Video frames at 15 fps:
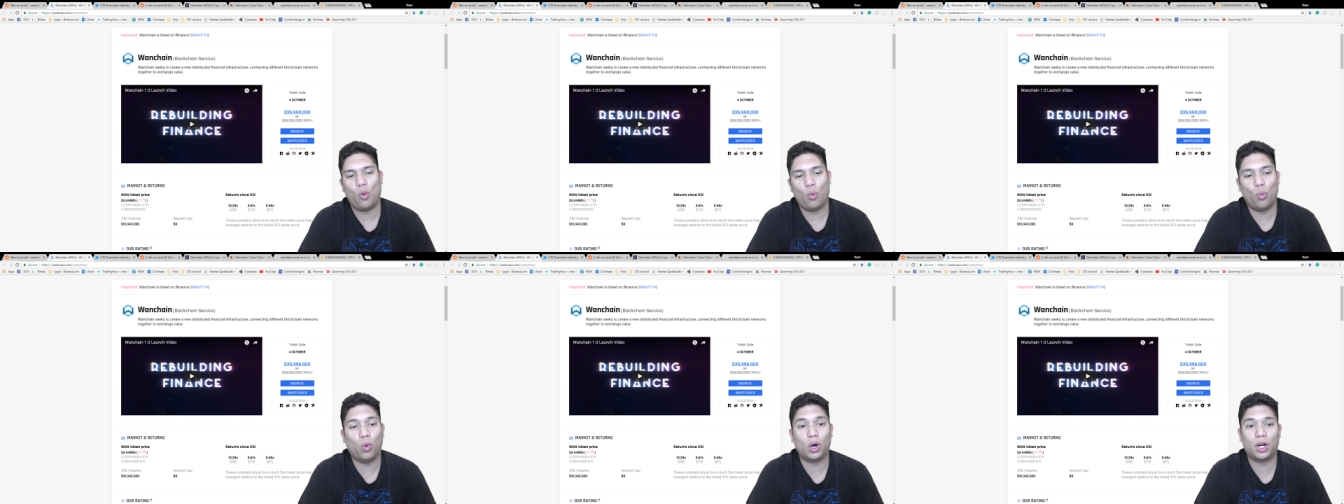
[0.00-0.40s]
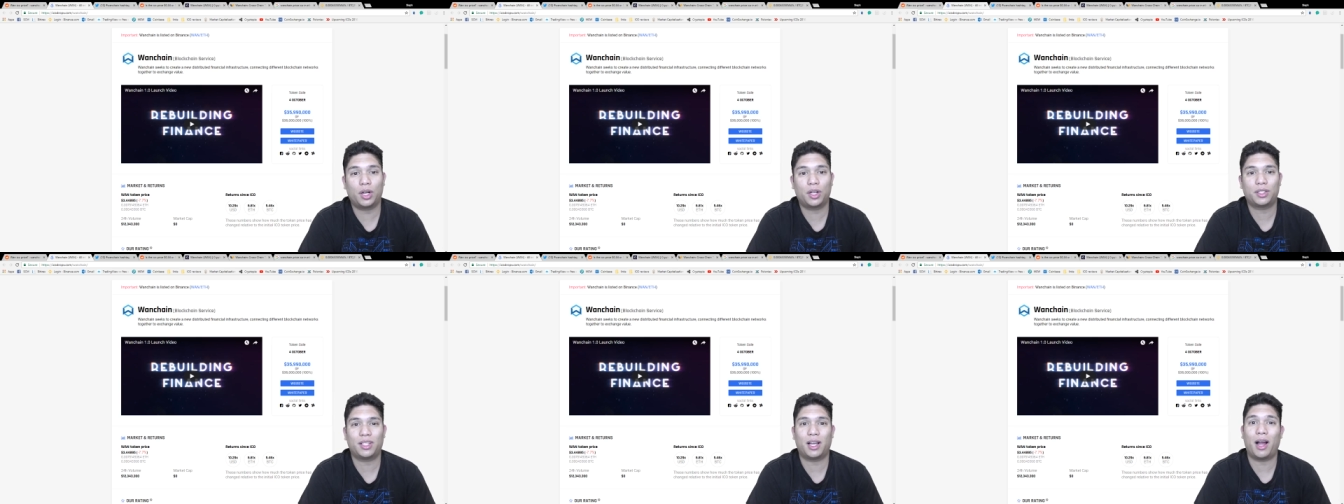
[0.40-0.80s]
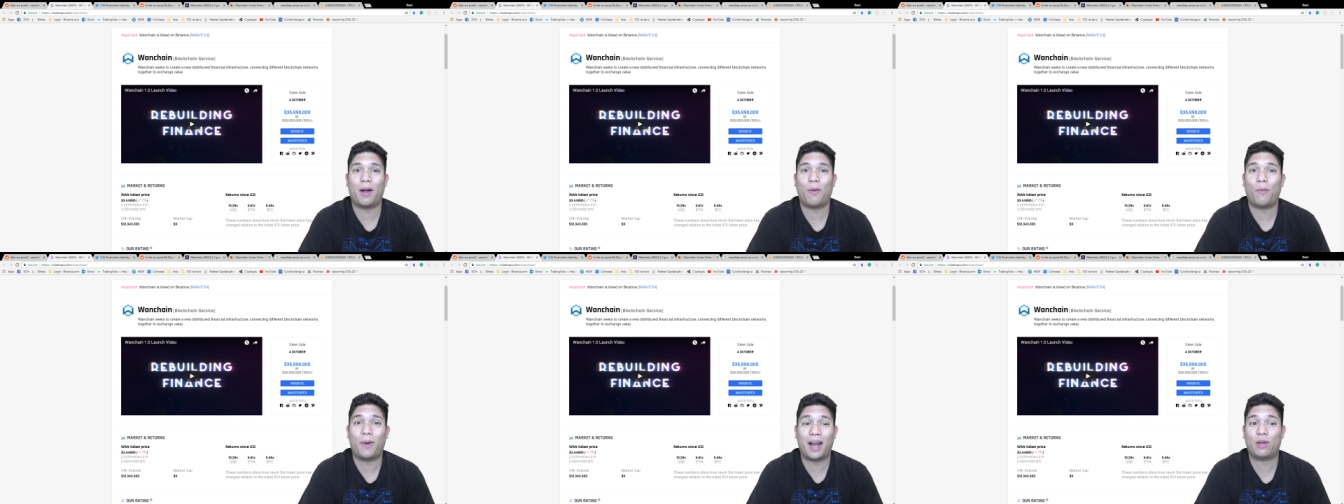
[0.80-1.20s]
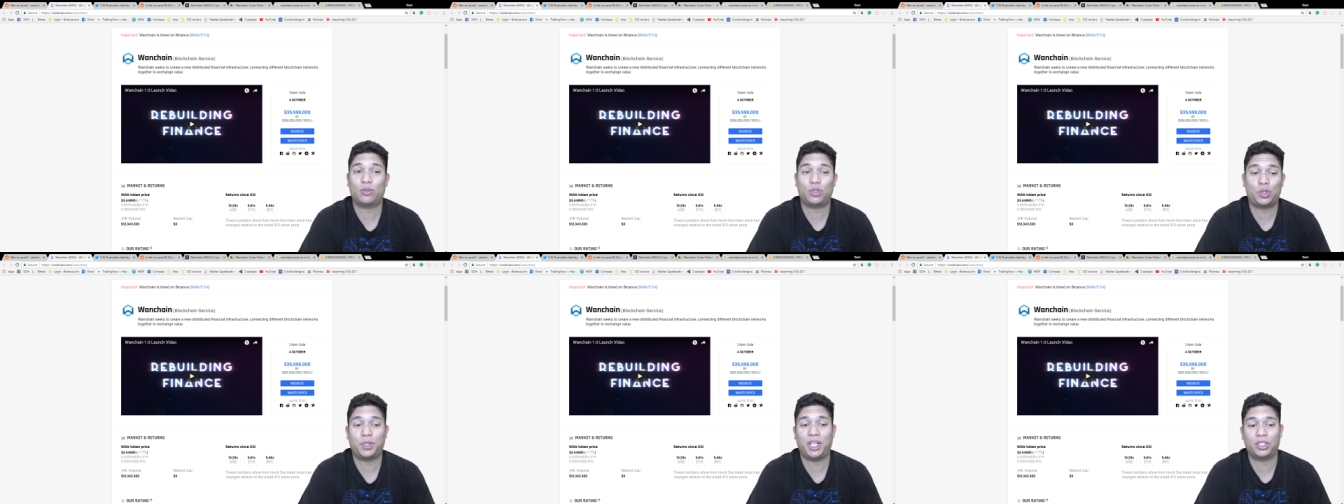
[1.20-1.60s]
worth
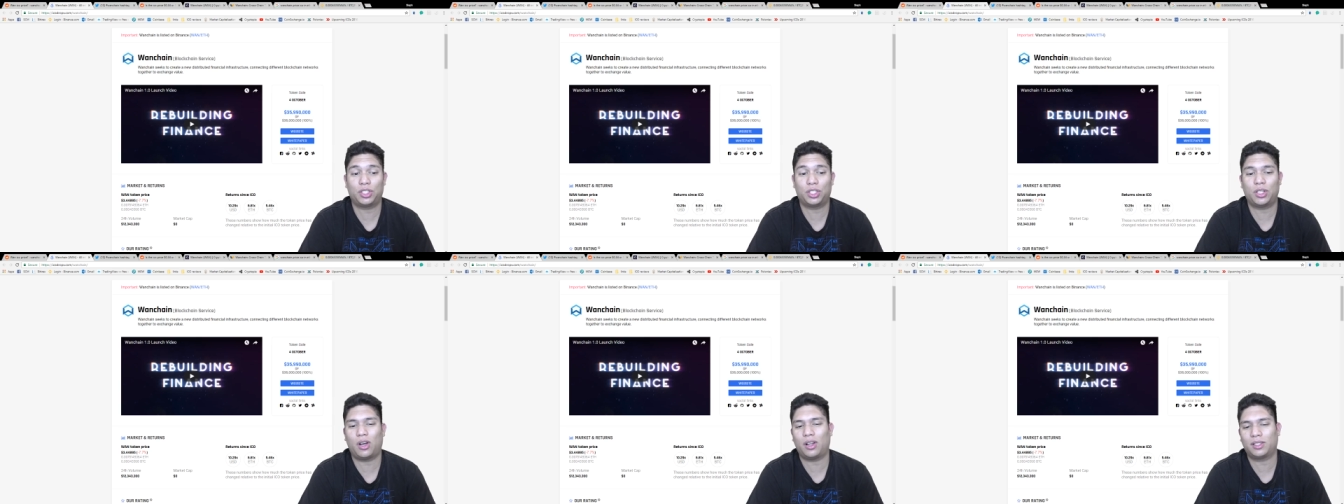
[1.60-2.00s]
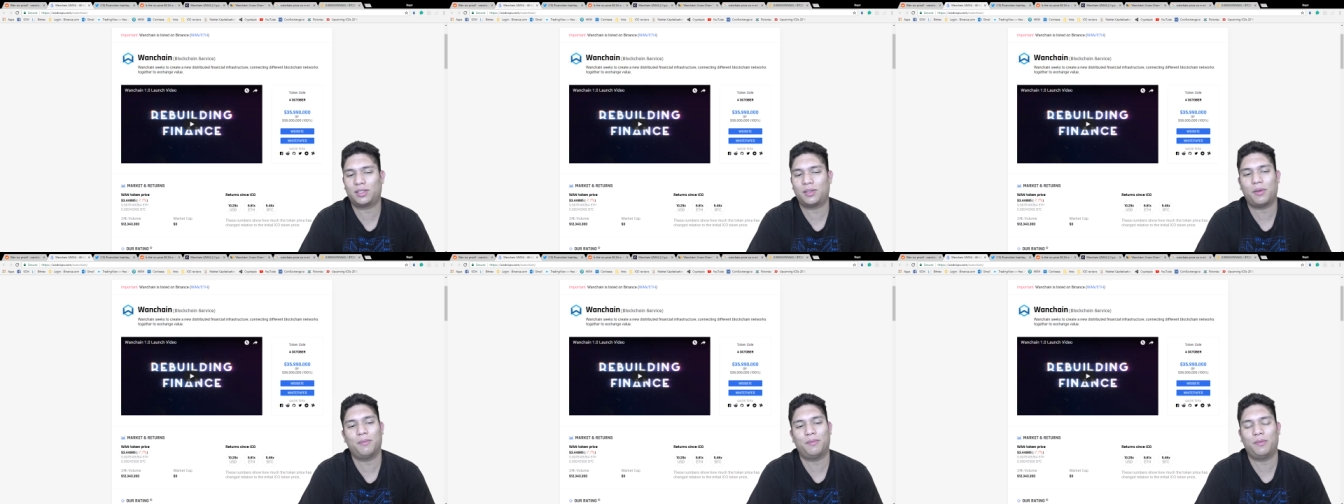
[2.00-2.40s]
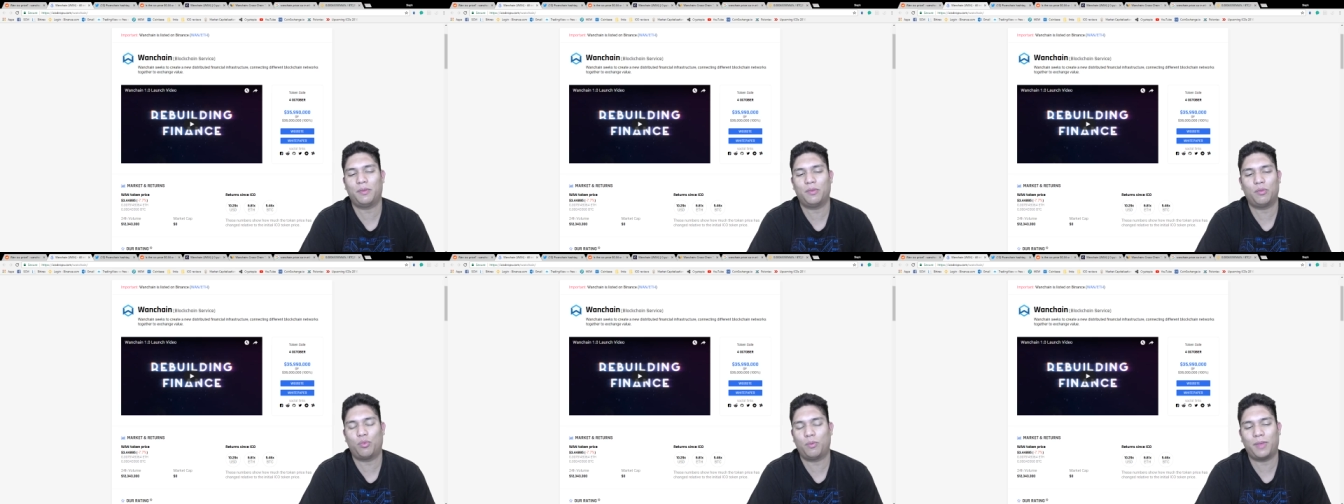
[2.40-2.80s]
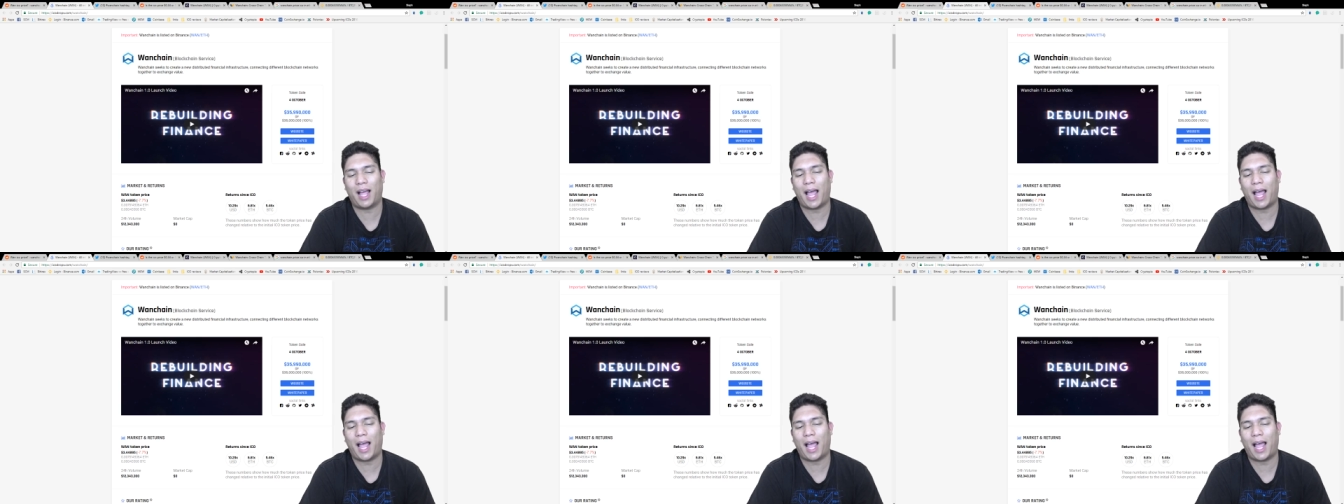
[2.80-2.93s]
around $300